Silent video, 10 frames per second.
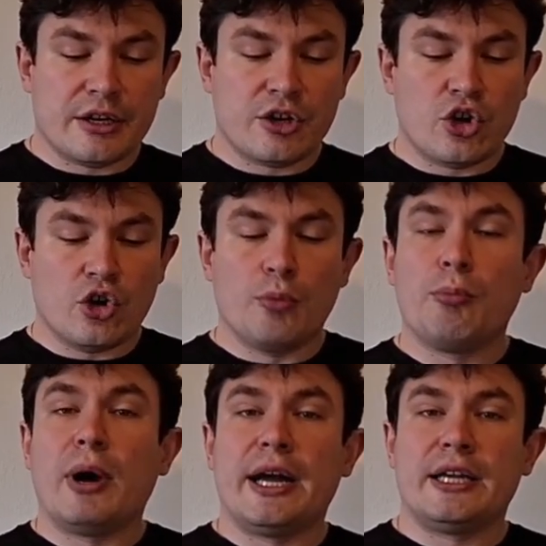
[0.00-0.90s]

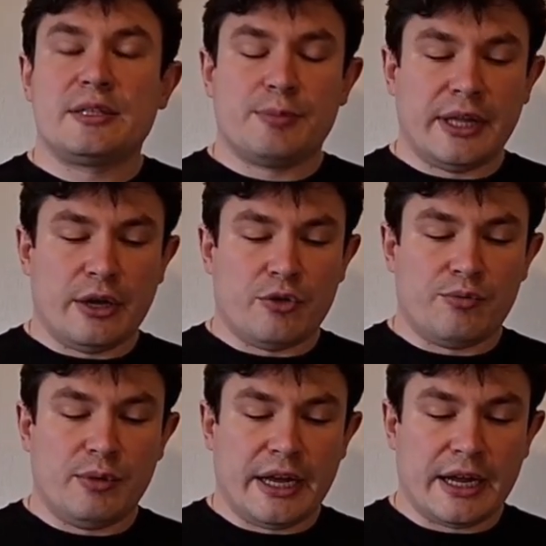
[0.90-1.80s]
combined play of
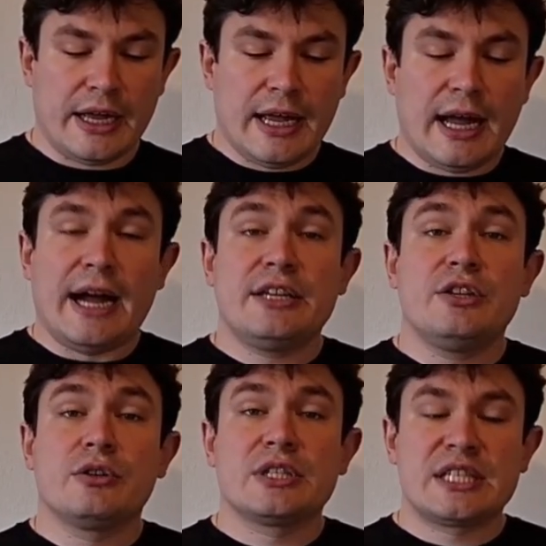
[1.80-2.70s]
black. I
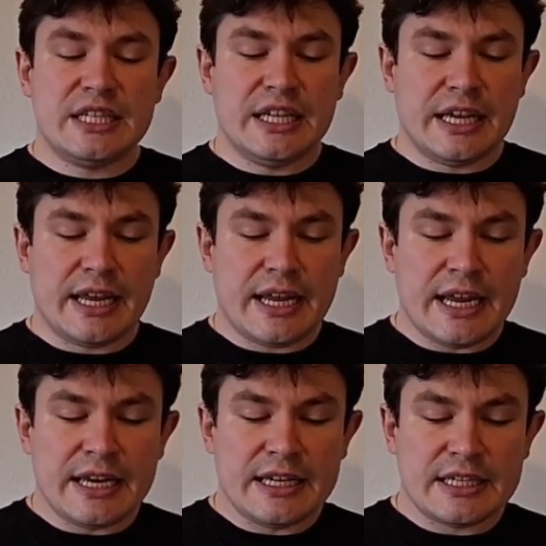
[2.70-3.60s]
don't see any